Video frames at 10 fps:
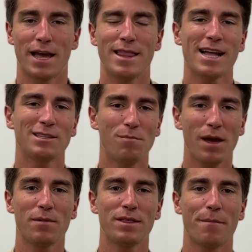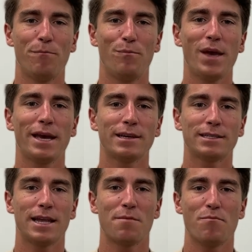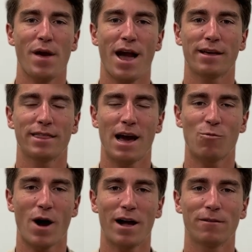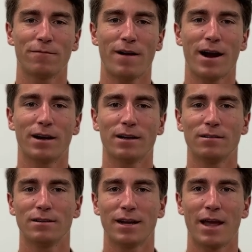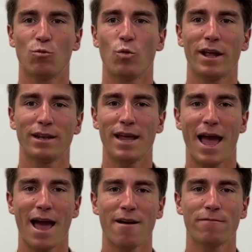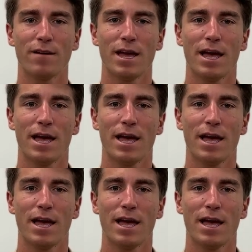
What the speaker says: And that's maybe the biggest impact that wildfire and wind have,